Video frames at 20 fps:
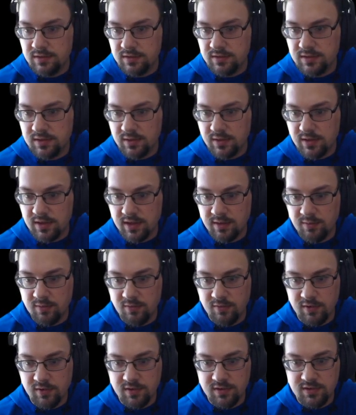So I'm
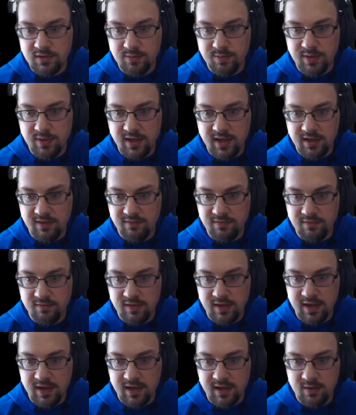going to pay for
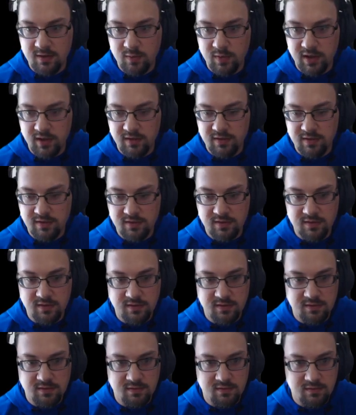that with
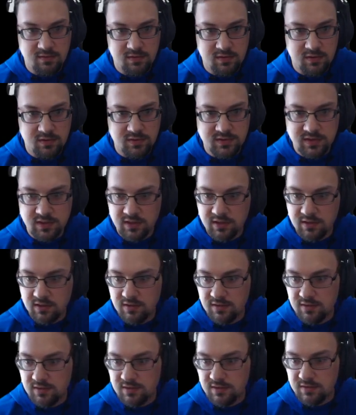losing
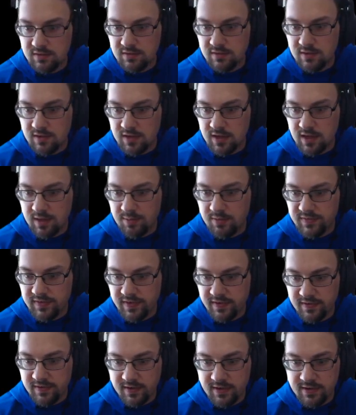a couple
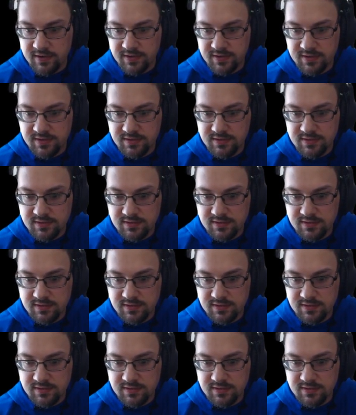centaurs.